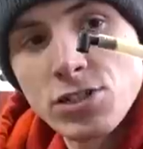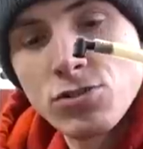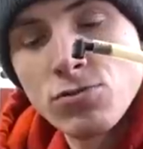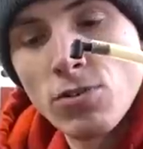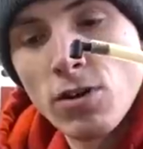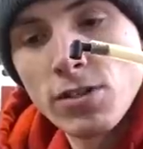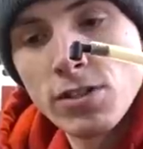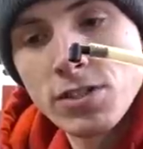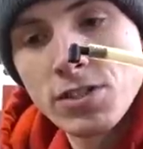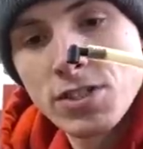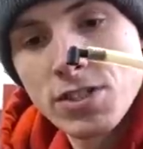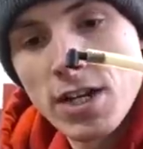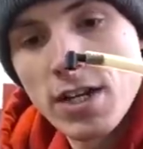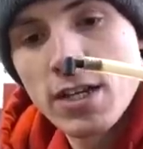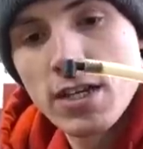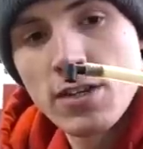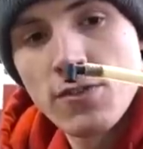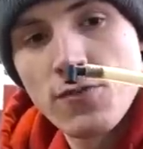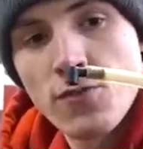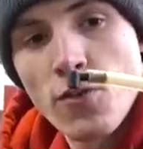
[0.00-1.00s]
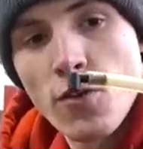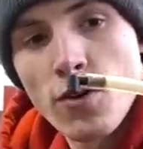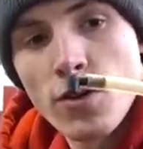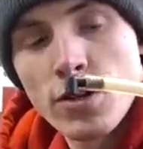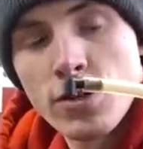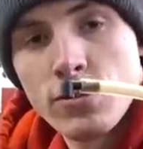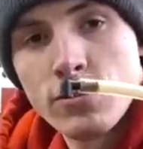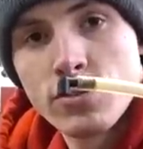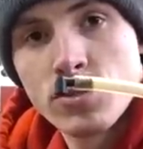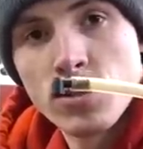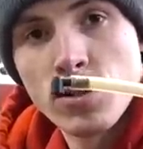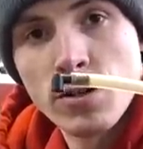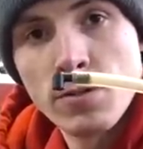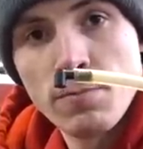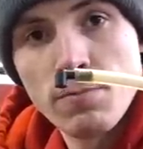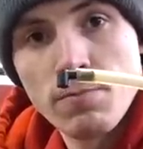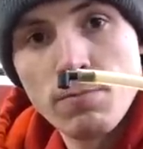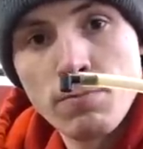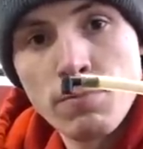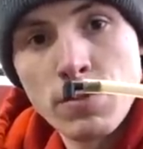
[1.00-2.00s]
do all the sucking for you so
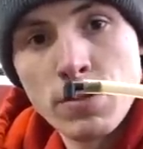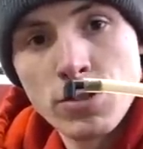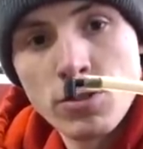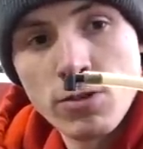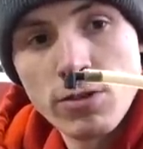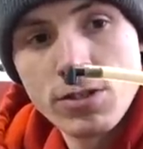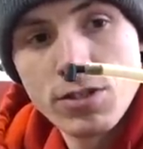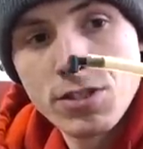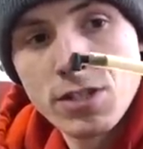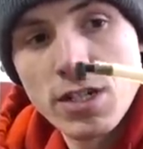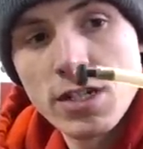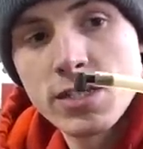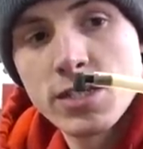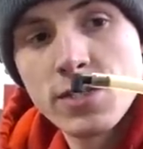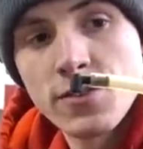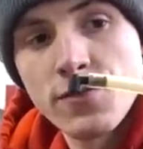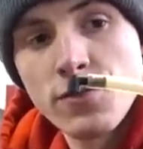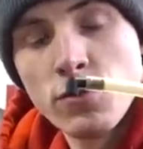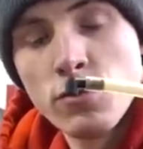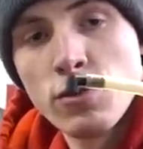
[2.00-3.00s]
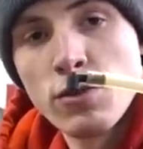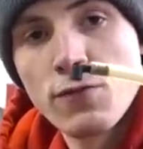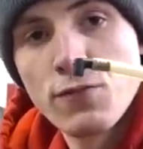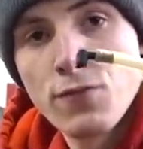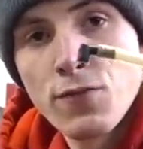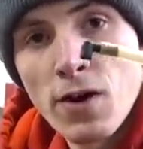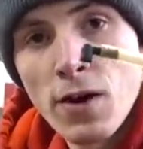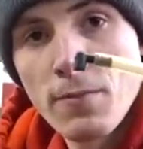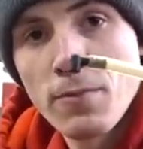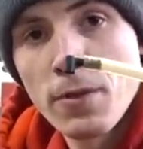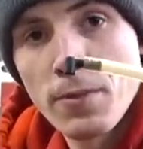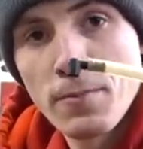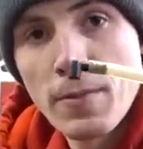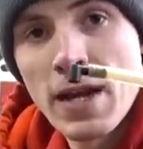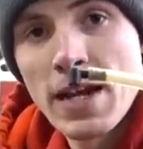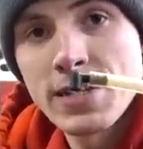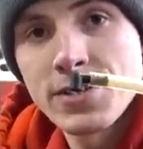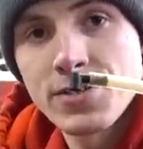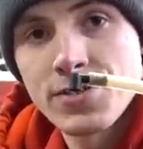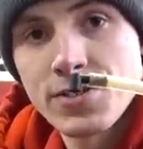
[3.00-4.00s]
it sucks the fluid from the
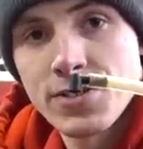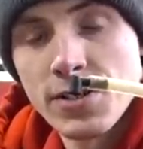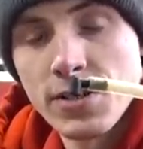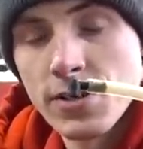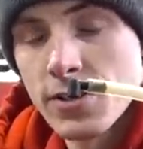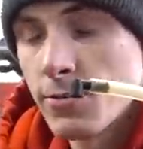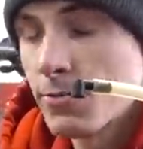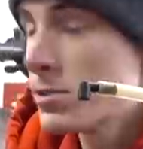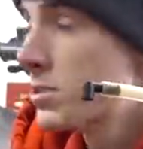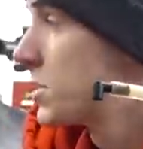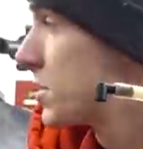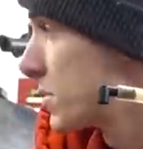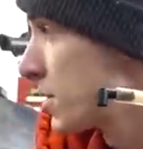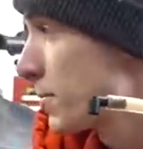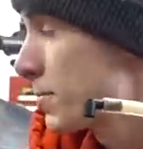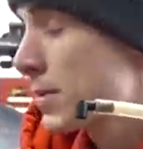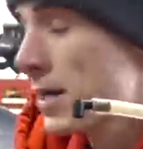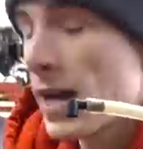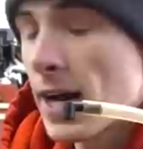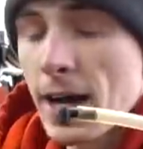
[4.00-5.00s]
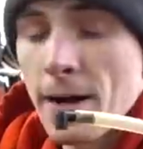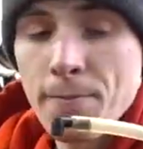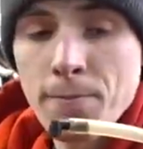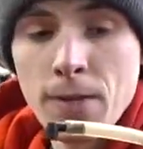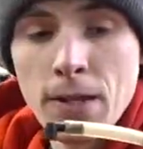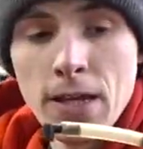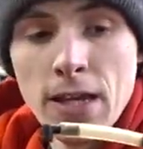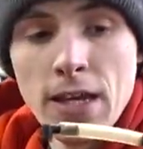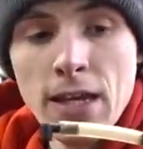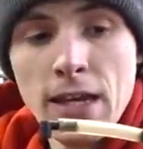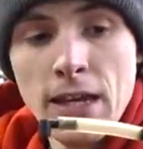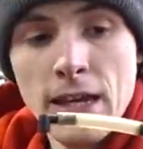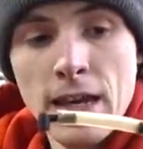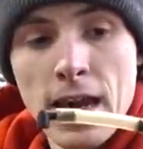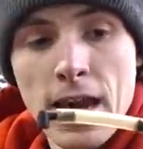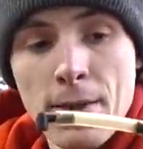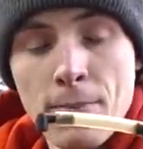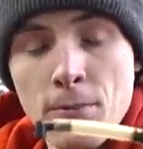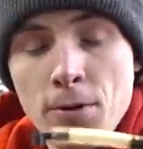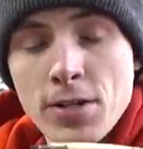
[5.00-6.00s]
master cylinder, which is up top,
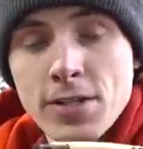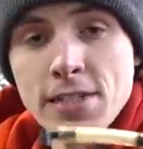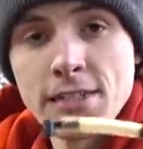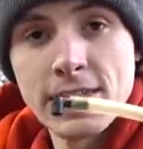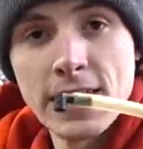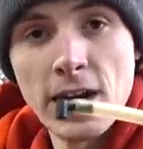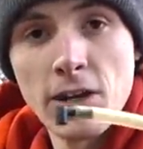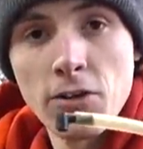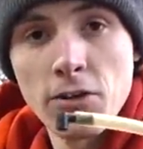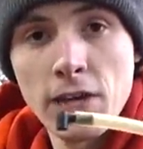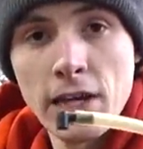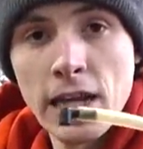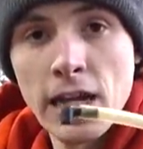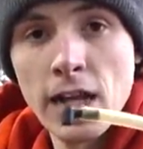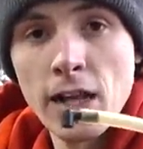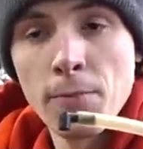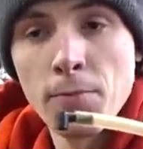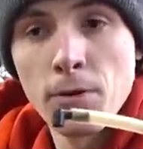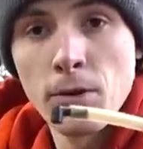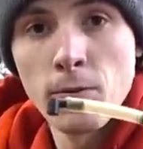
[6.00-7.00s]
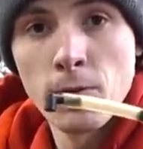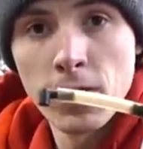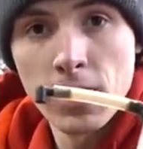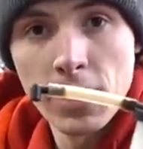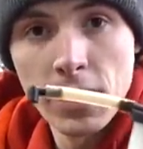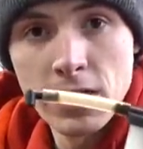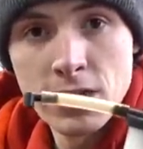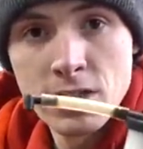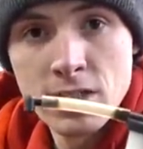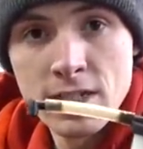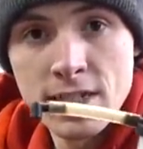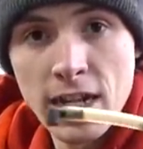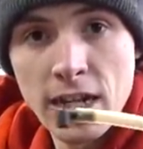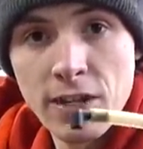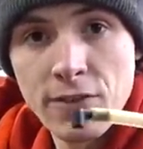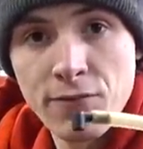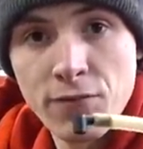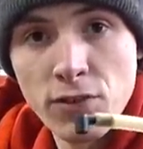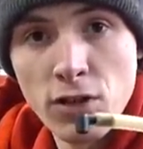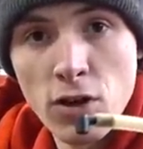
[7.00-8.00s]
and brings it down to the caliper with a nice
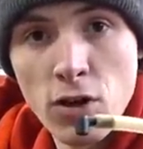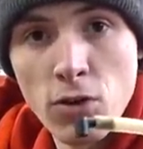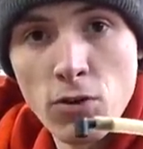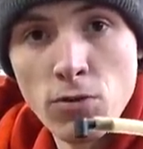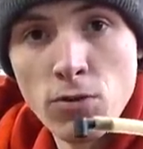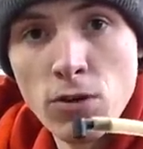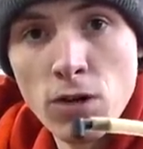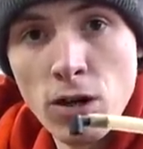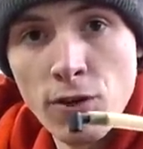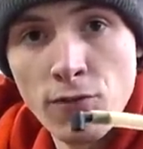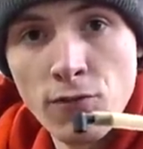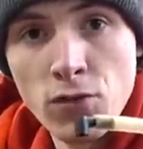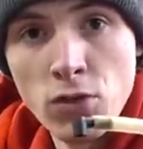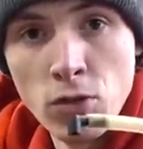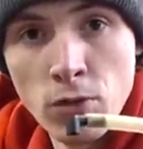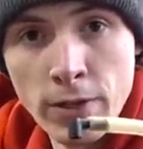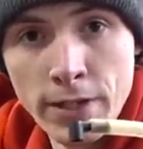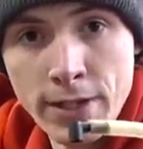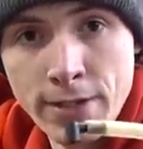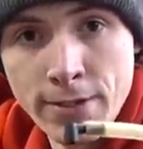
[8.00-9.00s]
steady flow of fluid.